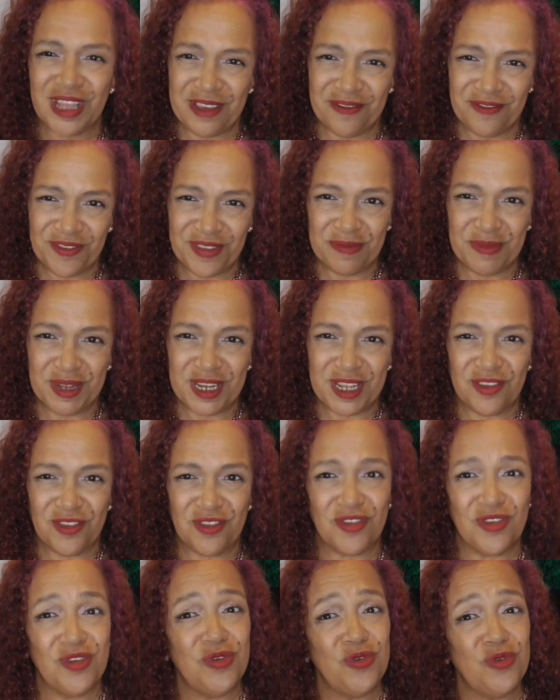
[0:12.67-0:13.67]
that
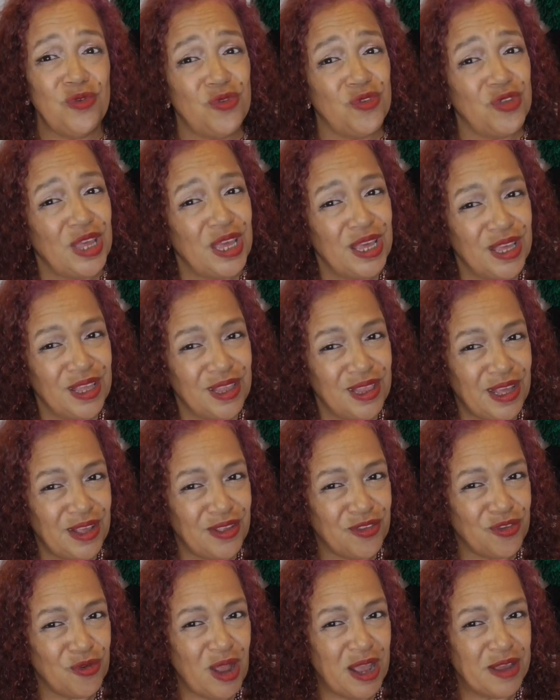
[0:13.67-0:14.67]
feminist news
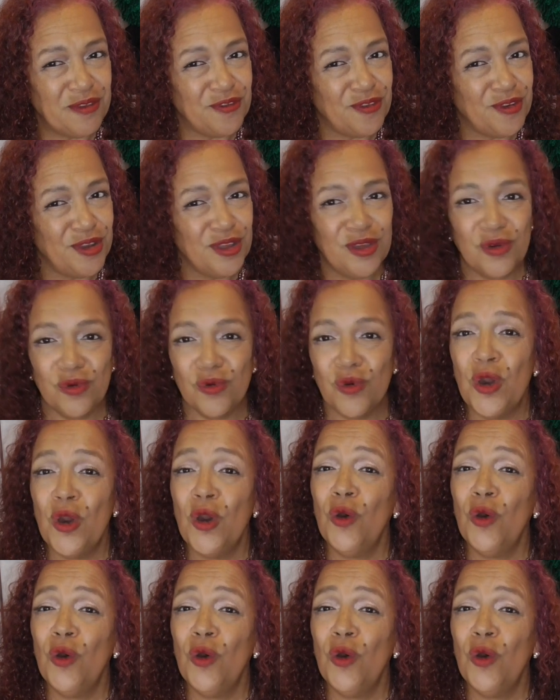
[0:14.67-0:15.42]
that's right for you.